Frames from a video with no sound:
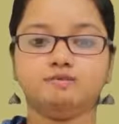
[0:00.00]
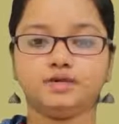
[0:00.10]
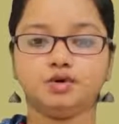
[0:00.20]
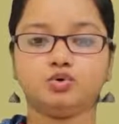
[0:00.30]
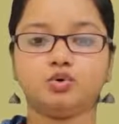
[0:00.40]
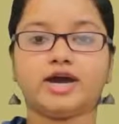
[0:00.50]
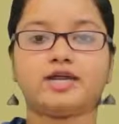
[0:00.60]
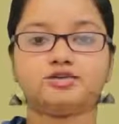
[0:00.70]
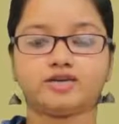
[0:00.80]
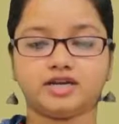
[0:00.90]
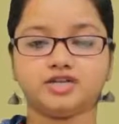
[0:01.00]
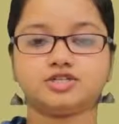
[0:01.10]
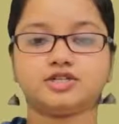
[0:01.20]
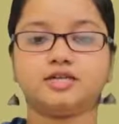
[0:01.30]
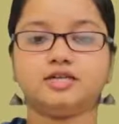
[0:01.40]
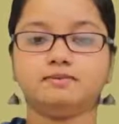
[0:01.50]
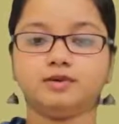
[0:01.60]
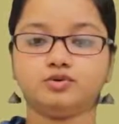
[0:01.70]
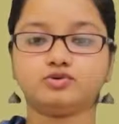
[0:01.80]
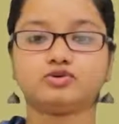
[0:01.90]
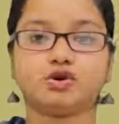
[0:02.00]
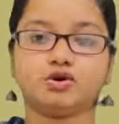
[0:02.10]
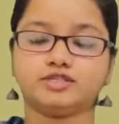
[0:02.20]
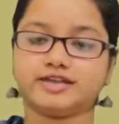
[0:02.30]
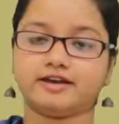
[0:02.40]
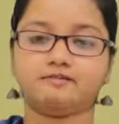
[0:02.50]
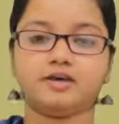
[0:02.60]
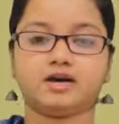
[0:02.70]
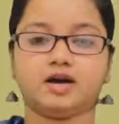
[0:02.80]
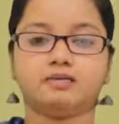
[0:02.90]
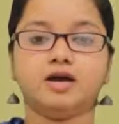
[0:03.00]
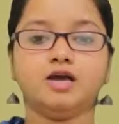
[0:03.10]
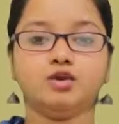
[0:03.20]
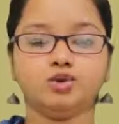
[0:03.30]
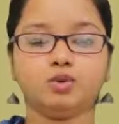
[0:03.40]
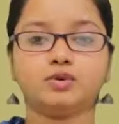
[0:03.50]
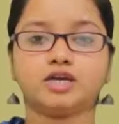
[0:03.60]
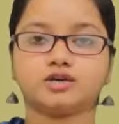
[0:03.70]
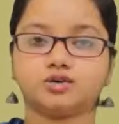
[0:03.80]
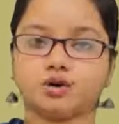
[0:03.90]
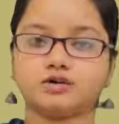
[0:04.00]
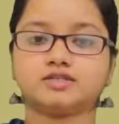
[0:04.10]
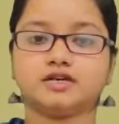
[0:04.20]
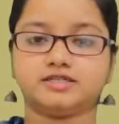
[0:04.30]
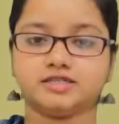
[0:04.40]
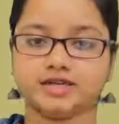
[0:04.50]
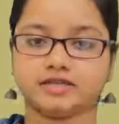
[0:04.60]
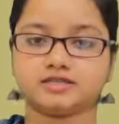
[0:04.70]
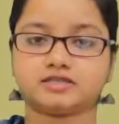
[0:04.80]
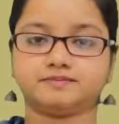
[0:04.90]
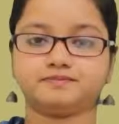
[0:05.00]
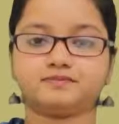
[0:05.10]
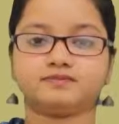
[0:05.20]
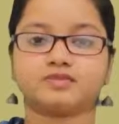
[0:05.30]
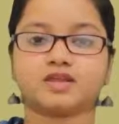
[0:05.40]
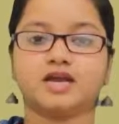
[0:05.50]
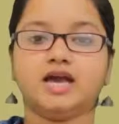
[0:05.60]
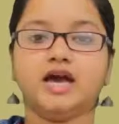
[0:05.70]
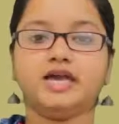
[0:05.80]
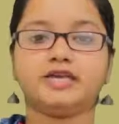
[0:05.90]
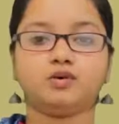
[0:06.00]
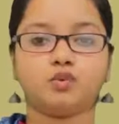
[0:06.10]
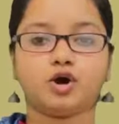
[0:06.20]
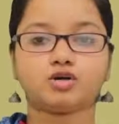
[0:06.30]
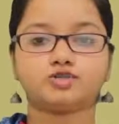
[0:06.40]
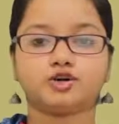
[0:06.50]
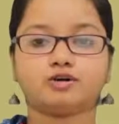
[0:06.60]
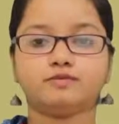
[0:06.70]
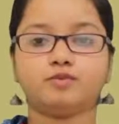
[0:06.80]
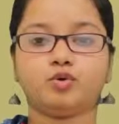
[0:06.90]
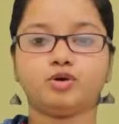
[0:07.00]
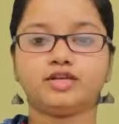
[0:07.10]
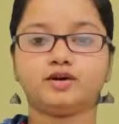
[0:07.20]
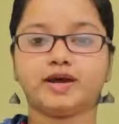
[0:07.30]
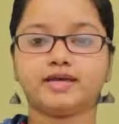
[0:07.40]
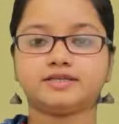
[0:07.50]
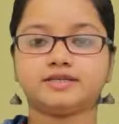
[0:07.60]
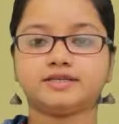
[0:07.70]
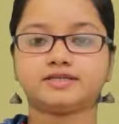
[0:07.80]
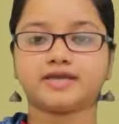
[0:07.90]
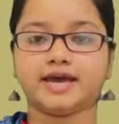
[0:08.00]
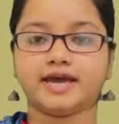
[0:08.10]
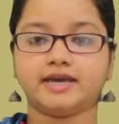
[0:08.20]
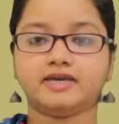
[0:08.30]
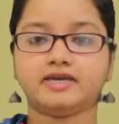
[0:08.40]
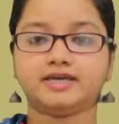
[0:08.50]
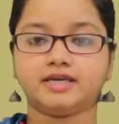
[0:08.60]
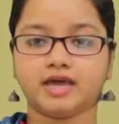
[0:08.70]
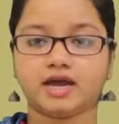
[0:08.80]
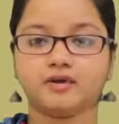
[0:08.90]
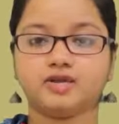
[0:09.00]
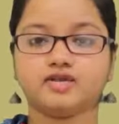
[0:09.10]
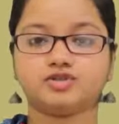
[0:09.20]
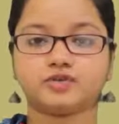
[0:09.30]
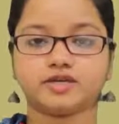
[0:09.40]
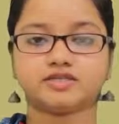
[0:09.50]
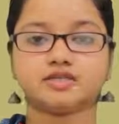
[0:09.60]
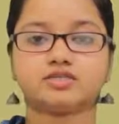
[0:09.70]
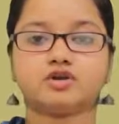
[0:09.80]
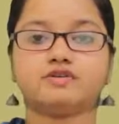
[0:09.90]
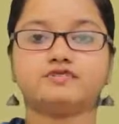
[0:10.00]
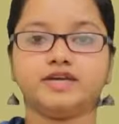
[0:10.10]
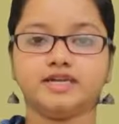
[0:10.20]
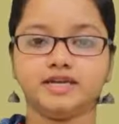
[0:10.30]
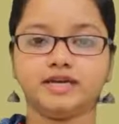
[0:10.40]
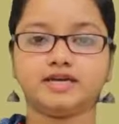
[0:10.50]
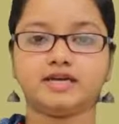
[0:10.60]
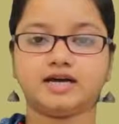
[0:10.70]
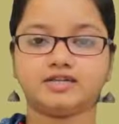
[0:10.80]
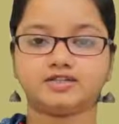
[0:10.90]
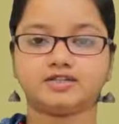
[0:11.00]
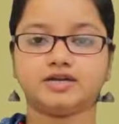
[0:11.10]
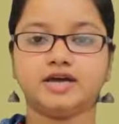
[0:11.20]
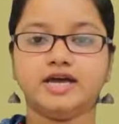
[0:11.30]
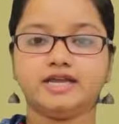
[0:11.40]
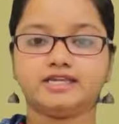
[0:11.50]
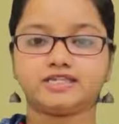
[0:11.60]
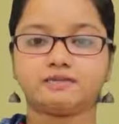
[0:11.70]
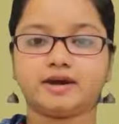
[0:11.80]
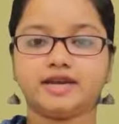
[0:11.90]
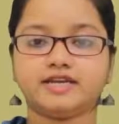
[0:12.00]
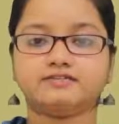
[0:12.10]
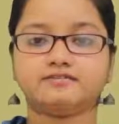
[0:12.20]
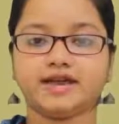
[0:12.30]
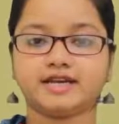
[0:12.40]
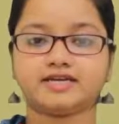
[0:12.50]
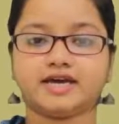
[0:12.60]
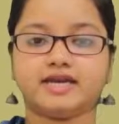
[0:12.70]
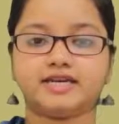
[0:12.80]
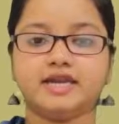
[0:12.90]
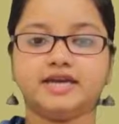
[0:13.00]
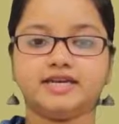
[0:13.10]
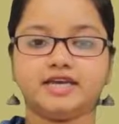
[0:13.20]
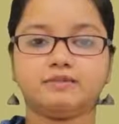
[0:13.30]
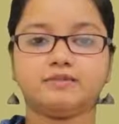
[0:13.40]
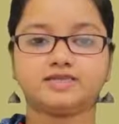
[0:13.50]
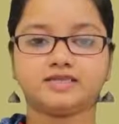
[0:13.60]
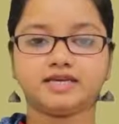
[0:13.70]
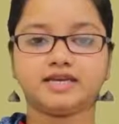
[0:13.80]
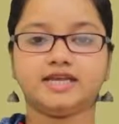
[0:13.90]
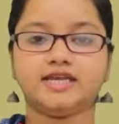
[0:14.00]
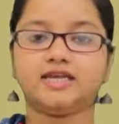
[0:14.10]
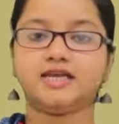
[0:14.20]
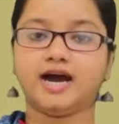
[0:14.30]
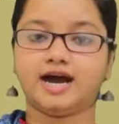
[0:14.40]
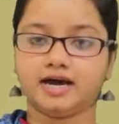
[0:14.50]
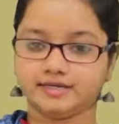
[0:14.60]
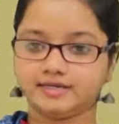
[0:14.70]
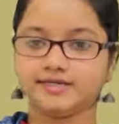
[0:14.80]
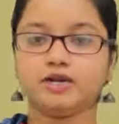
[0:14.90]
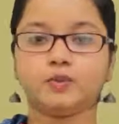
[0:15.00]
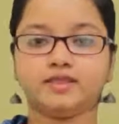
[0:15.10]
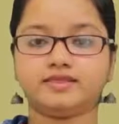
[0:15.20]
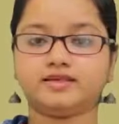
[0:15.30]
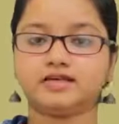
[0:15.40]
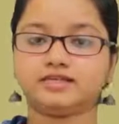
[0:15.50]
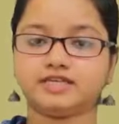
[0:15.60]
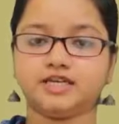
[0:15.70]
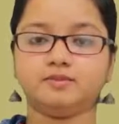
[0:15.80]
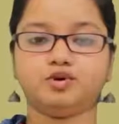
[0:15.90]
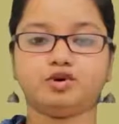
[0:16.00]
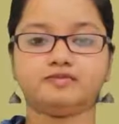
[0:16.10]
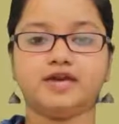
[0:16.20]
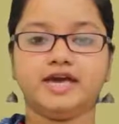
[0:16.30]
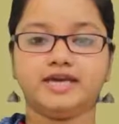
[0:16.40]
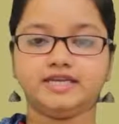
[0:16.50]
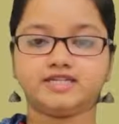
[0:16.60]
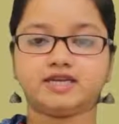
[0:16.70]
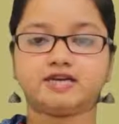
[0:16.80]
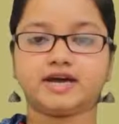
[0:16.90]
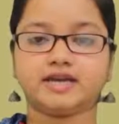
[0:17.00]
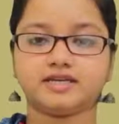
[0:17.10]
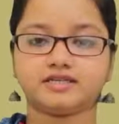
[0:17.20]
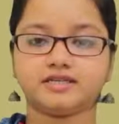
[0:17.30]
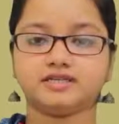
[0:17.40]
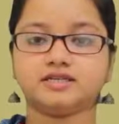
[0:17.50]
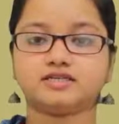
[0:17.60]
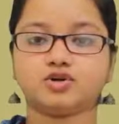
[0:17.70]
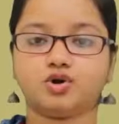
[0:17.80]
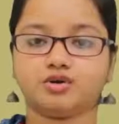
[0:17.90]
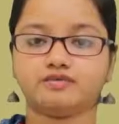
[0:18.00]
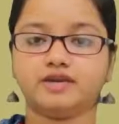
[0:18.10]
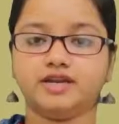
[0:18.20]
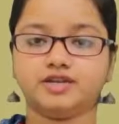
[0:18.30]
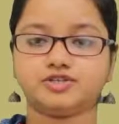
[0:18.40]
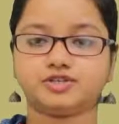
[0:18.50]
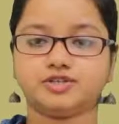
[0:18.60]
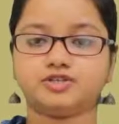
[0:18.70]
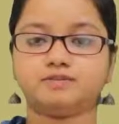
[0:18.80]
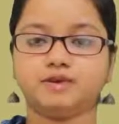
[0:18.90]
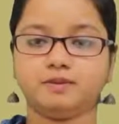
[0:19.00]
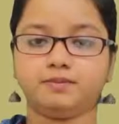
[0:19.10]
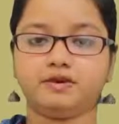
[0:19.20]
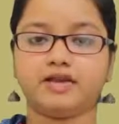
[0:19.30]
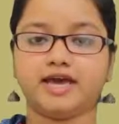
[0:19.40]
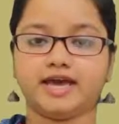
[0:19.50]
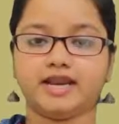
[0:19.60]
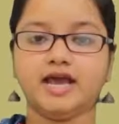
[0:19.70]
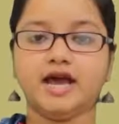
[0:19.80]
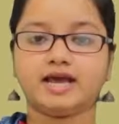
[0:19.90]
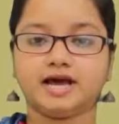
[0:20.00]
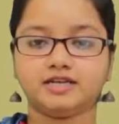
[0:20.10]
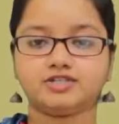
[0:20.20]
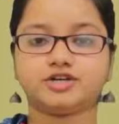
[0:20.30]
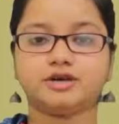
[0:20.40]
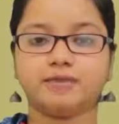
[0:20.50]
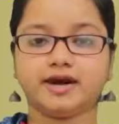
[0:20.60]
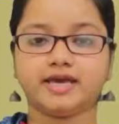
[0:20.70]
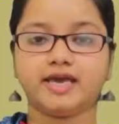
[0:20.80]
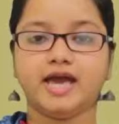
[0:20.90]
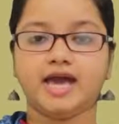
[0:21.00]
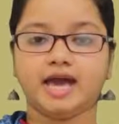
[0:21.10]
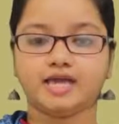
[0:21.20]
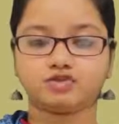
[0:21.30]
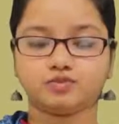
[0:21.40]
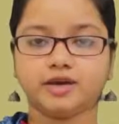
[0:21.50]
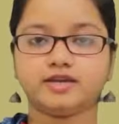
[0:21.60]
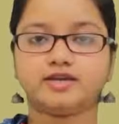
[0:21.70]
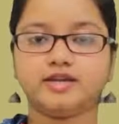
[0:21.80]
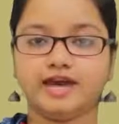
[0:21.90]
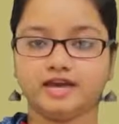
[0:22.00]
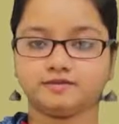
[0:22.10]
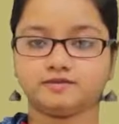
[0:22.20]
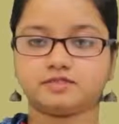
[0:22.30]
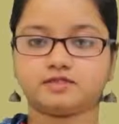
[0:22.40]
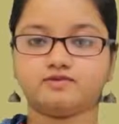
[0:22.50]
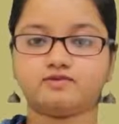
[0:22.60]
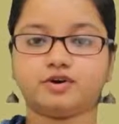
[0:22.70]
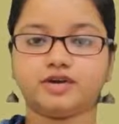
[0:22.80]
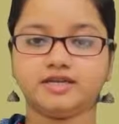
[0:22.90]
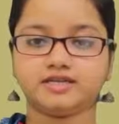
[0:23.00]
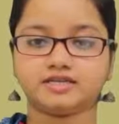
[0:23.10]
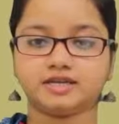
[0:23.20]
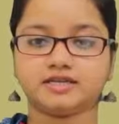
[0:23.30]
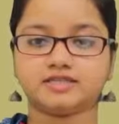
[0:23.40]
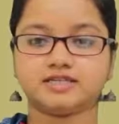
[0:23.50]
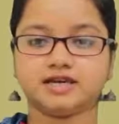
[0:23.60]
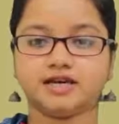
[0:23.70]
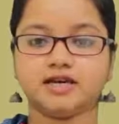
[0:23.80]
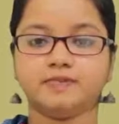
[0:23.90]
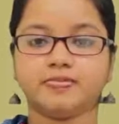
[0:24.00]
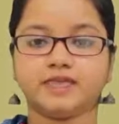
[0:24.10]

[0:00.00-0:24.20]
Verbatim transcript: Bihu and traditional Bihu songs have become known across continents. The works of both the writers and carry traces of Indian culture despite the fact that they basically deal with the theme of interconnectedness of nations, people and culture by entwining lives. For instance, the